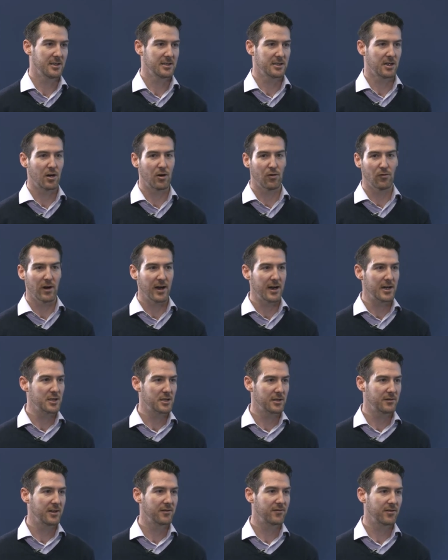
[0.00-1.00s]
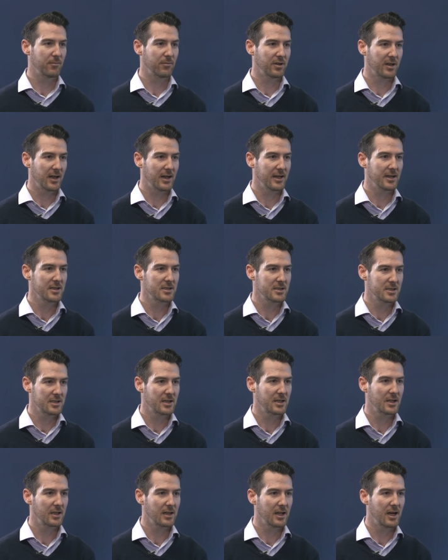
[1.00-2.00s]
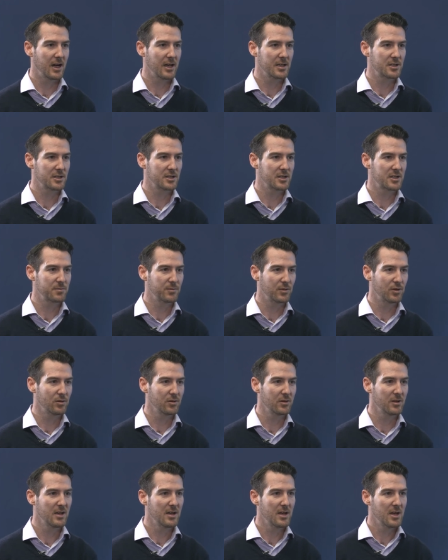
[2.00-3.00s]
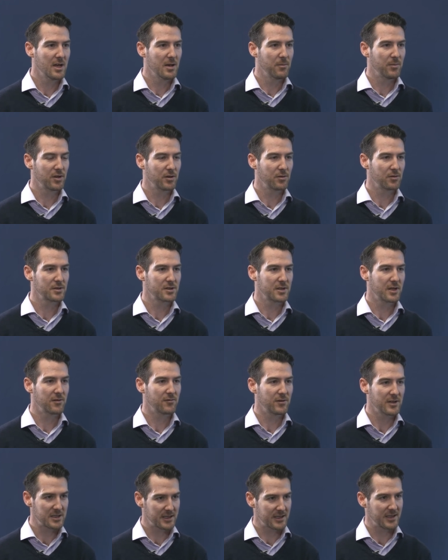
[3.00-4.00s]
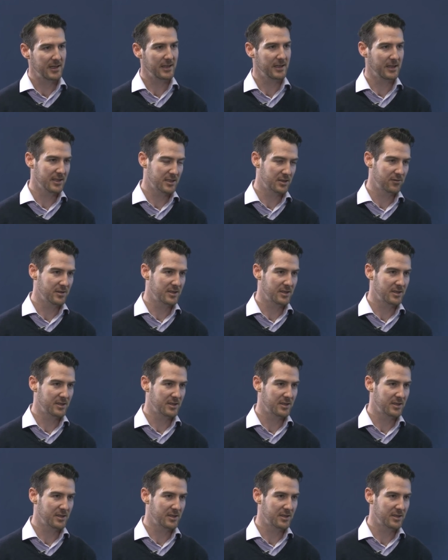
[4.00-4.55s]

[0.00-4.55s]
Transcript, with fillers: there's a whole range of different players, large and small, but also risky and less